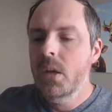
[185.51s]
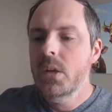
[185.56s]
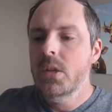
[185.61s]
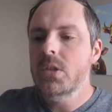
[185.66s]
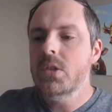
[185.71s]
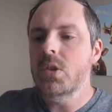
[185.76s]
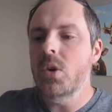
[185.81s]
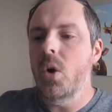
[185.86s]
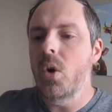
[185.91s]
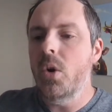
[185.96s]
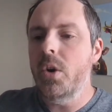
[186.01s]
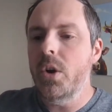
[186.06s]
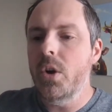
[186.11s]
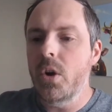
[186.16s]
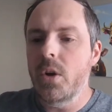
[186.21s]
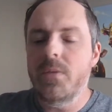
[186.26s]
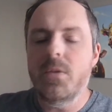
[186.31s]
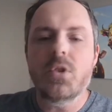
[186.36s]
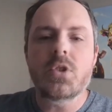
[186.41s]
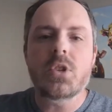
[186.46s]
So,
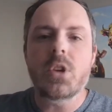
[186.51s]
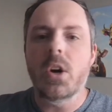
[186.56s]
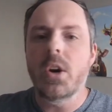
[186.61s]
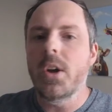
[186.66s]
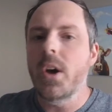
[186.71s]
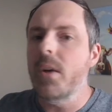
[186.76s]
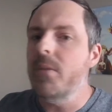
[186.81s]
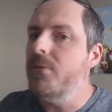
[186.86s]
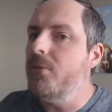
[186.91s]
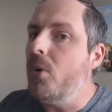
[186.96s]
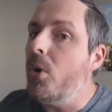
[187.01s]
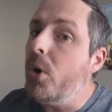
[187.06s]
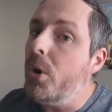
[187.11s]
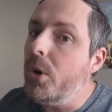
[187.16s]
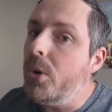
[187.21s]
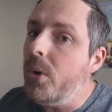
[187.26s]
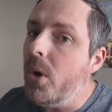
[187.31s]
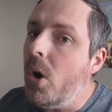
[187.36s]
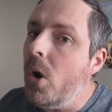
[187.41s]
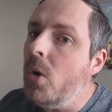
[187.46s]
if you start on 4 in a
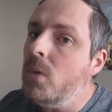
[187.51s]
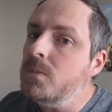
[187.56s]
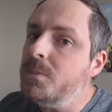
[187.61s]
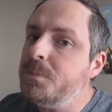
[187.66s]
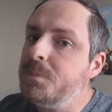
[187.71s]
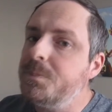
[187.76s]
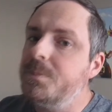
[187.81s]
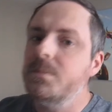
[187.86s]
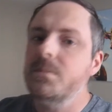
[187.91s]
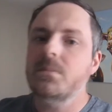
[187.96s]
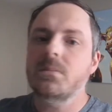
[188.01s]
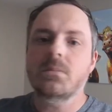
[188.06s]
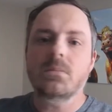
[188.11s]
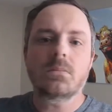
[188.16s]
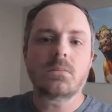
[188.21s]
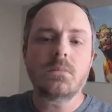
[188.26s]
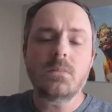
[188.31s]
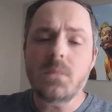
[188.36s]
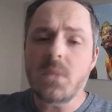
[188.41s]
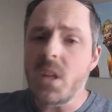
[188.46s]
row,
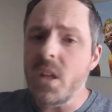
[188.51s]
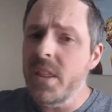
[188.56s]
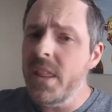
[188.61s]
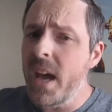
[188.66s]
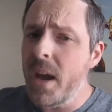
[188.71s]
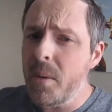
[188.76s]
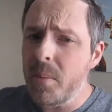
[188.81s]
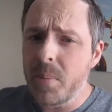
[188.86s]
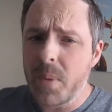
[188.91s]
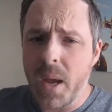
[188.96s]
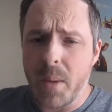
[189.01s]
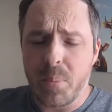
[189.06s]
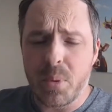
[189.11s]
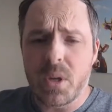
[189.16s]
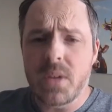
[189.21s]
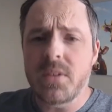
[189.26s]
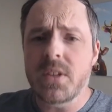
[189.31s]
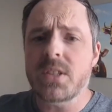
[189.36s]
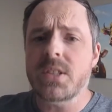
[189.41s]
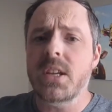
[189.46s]
that
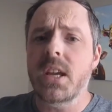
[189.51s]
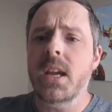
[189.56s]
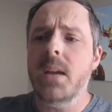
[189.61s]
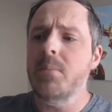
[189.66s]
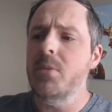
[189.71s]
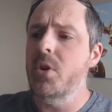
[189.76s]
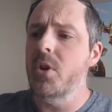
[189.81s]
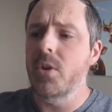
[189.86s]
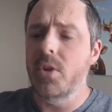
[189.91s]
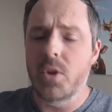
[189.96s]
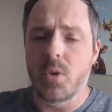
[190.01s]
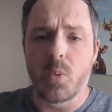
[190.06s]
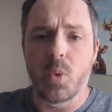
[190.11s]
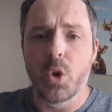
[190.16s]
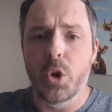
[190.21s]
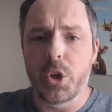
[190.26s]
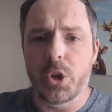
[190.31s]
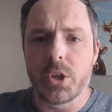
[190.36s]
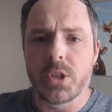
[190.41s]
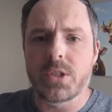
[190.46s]
previous game, your
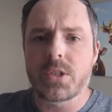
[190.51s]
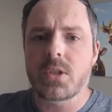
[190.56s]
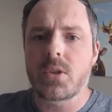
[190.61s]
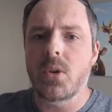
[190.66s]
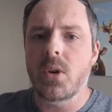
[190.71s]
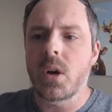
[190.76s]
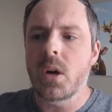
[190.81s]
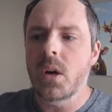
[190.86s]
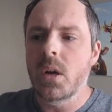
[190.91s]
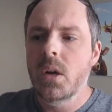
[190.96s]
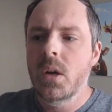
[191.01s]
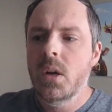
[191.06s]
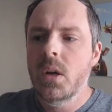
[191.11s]
really good score,